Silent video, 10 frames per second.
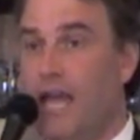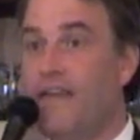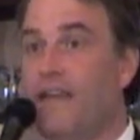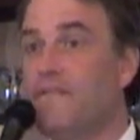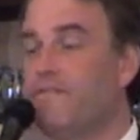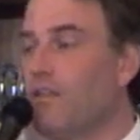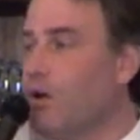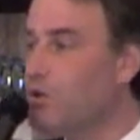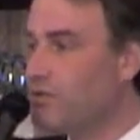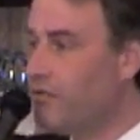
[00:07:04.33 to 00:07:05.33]
And then for
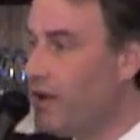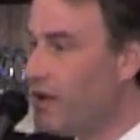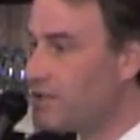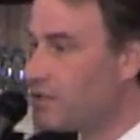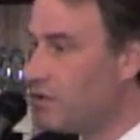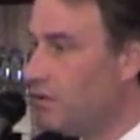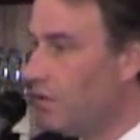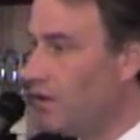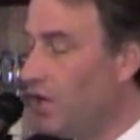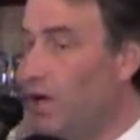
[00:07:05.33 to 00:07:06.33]
those of us
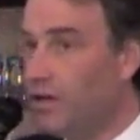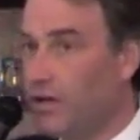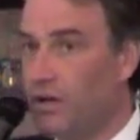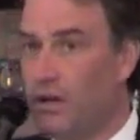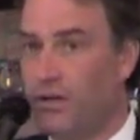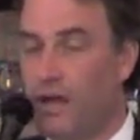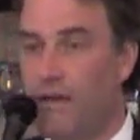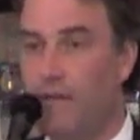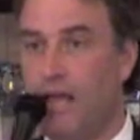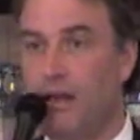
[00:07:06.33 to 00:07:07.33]
who are younger and
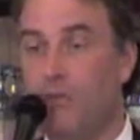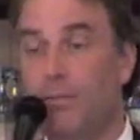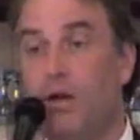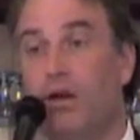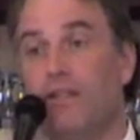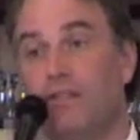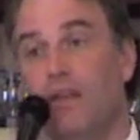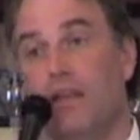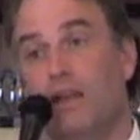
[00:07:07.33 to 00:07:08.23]
will be on it